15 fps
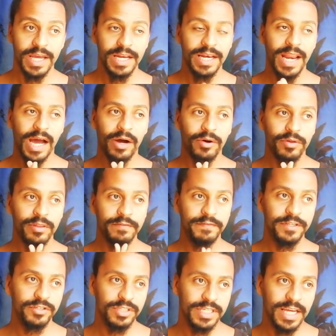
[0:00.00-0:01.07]
Now, the
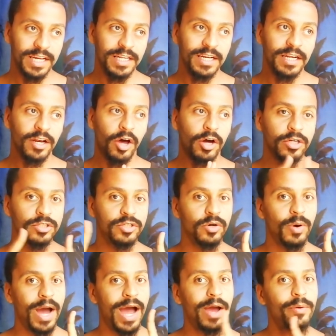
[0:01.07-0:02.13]
video is getting a little long,
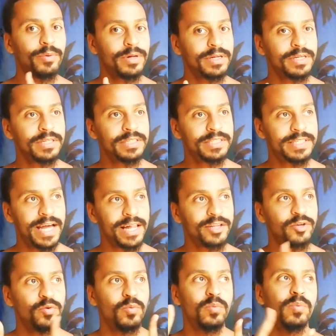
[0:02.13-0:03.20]
so I will tell
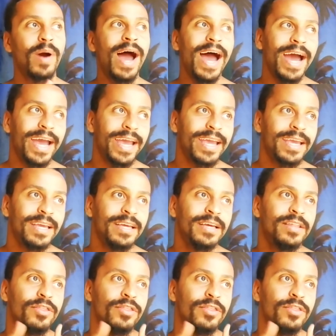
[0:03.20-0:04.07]
you why